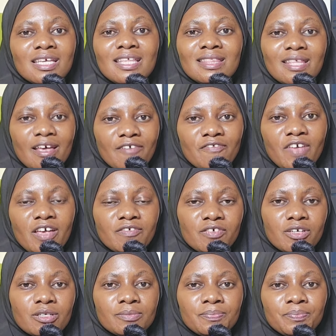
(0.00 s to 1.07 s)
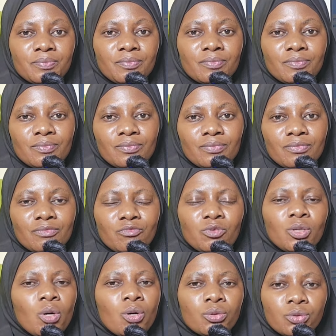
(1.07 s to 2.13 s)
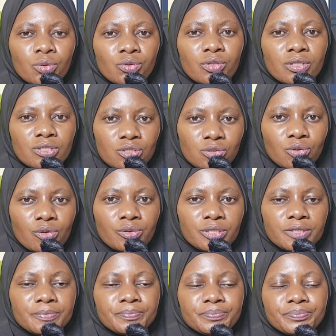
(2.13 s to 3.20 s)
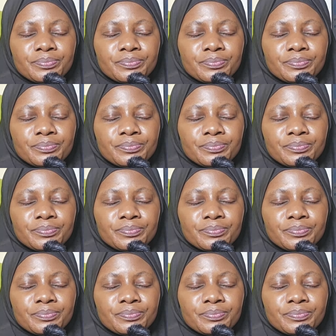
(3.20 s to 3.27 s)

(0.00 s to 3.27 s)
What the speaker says: in their favor. We all know that story.